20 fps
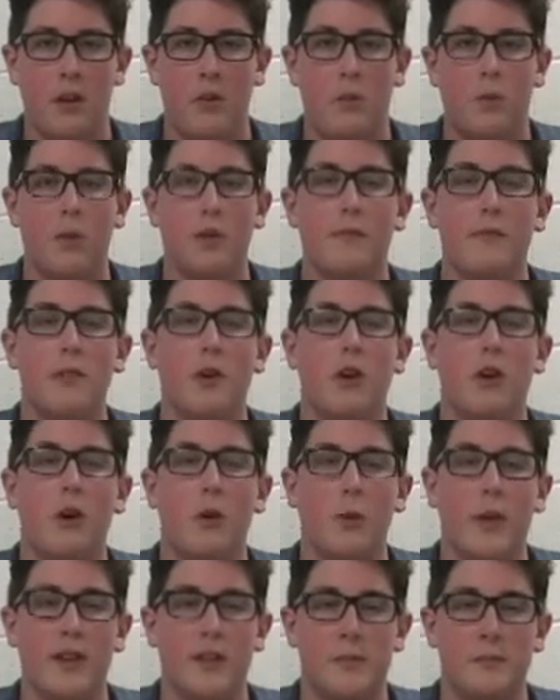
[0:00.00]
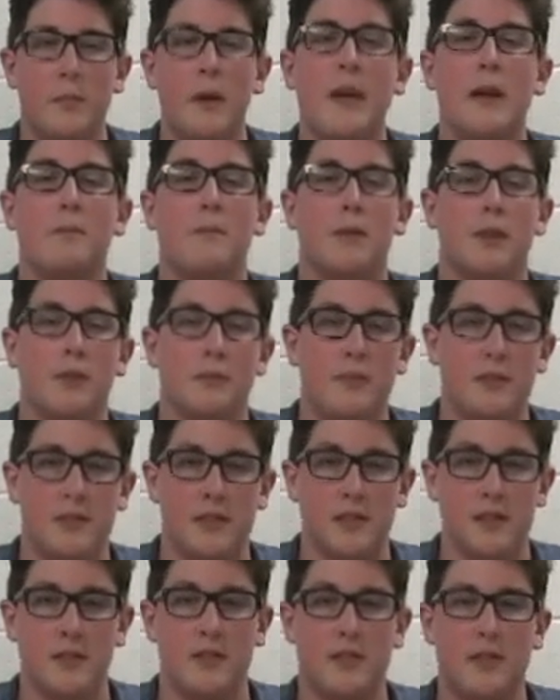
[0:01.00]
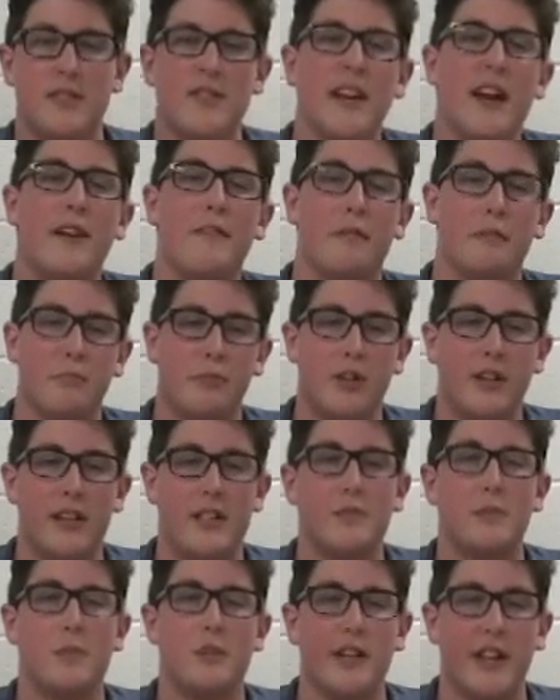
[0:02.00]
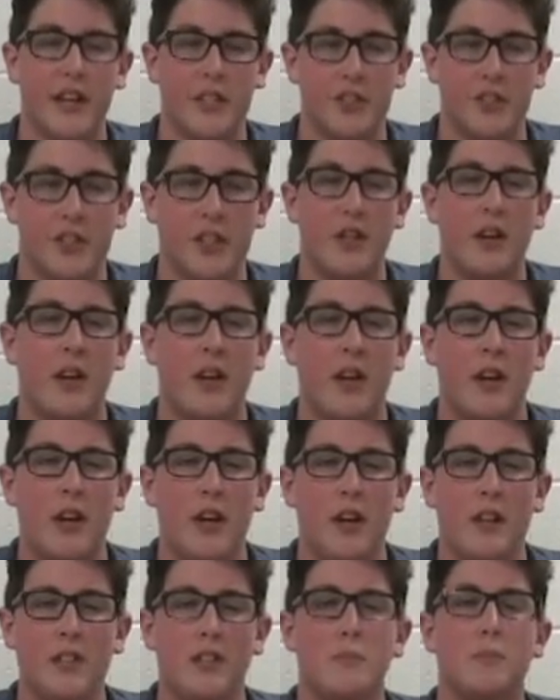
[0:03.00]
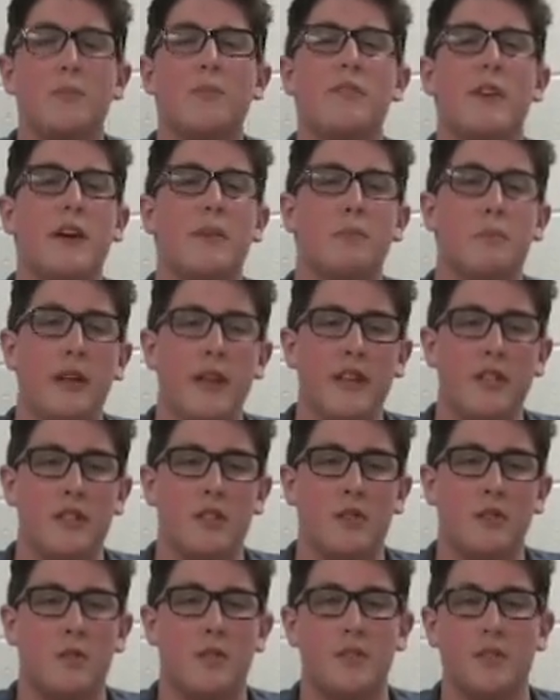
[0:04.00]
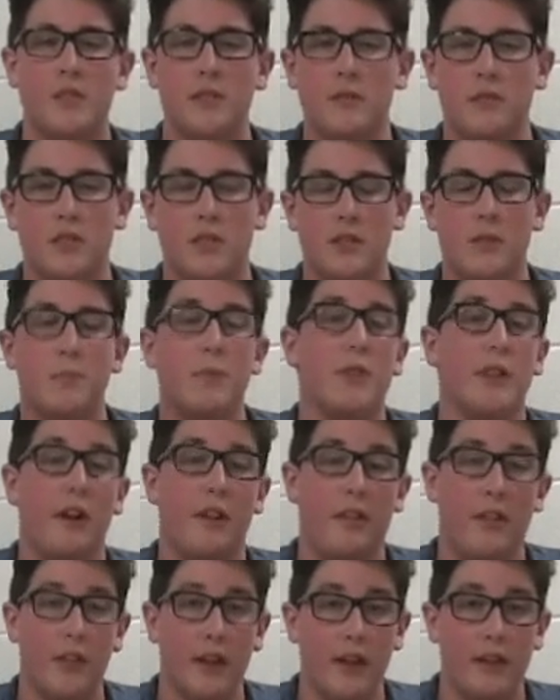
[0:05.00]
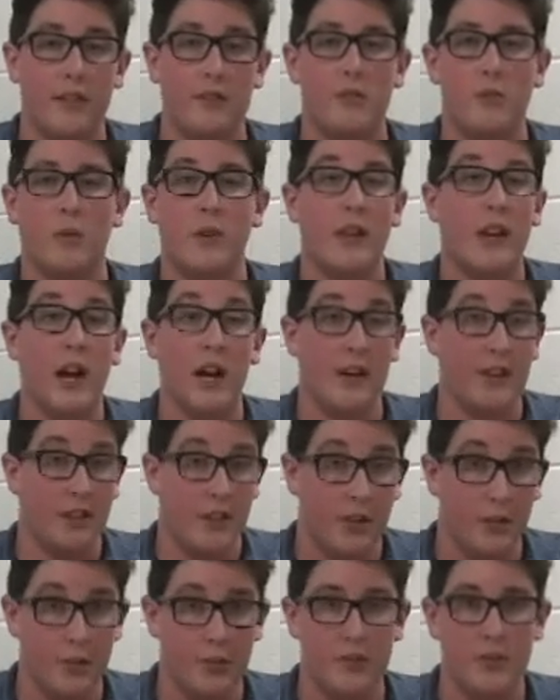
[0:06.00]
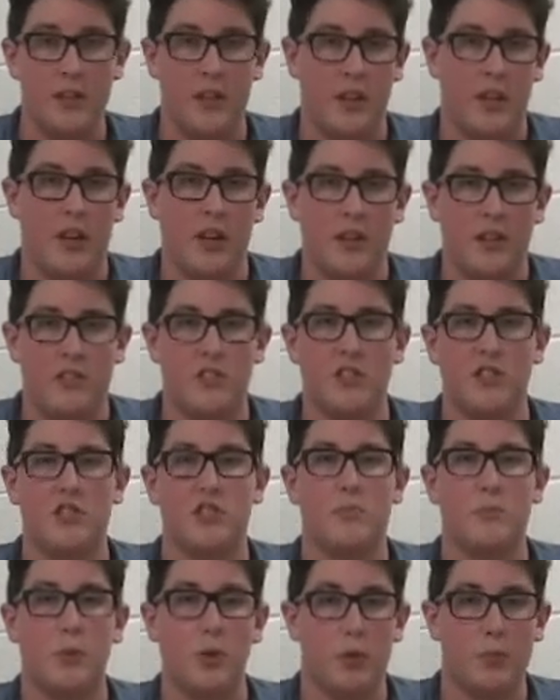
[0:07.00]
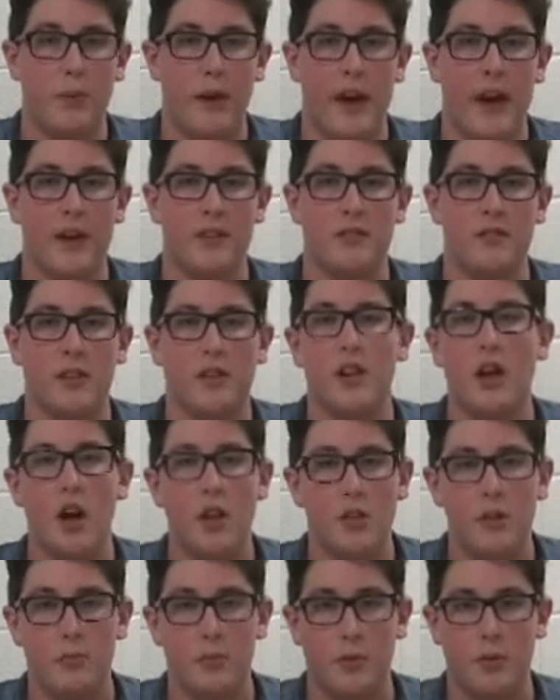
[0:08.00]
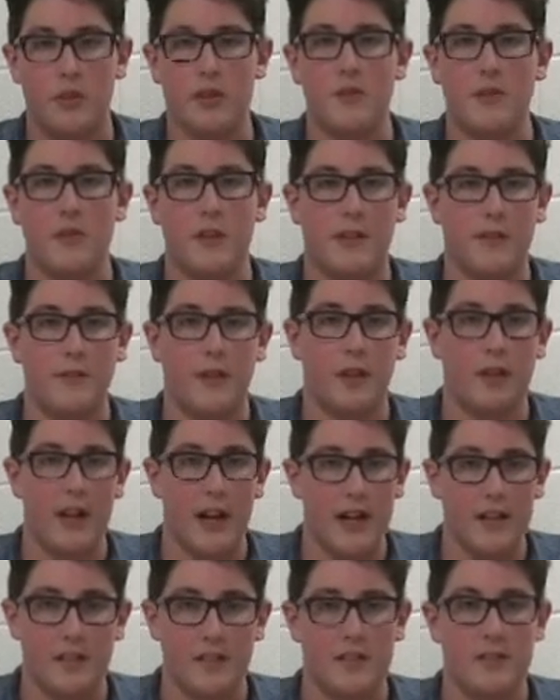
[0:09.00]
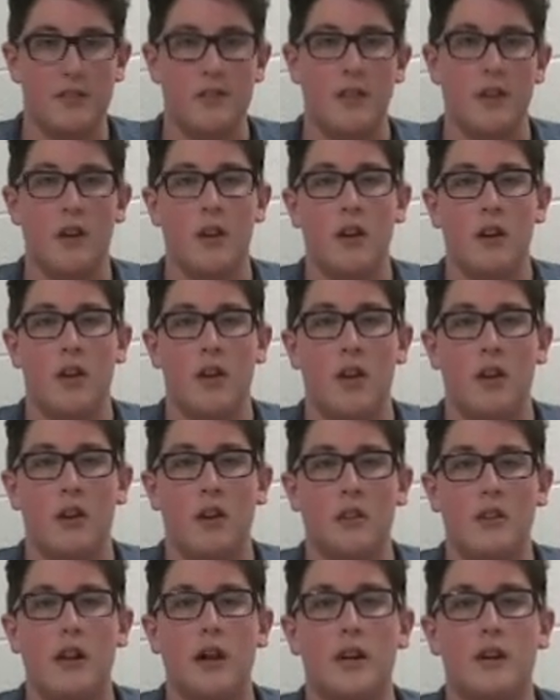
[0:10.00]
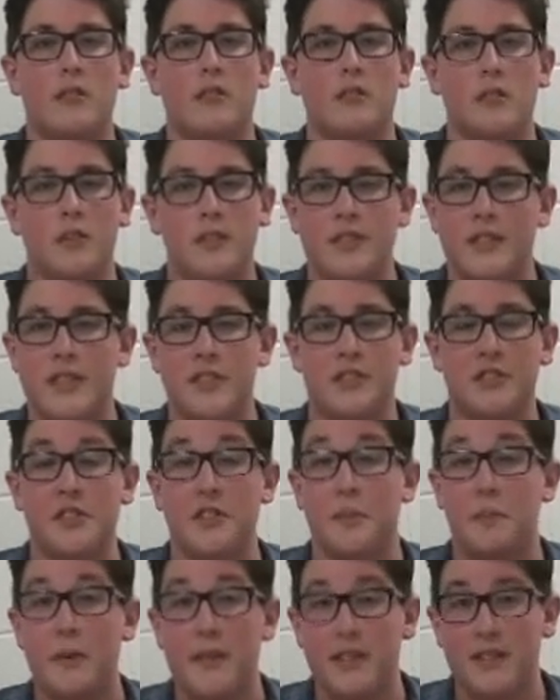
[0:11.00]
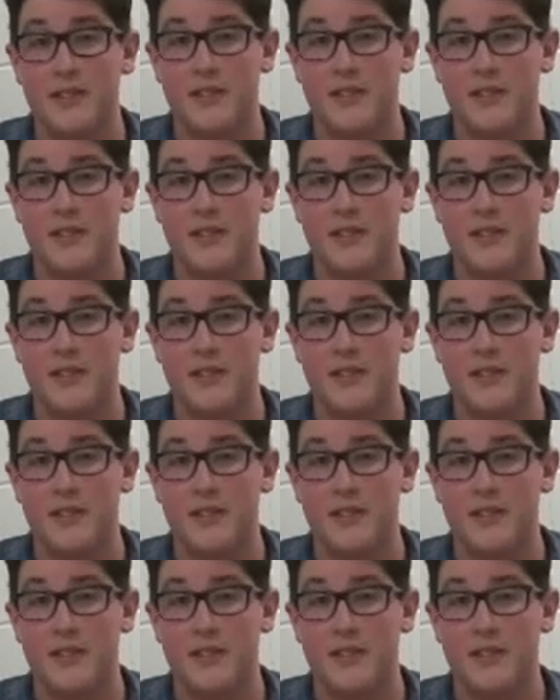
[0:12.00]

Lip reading: One of the hallway's main purposes, aside from transportation, is to provide places for students to put their things when not in use, such as book bags and other books for different classes. Lockers are essentially the pit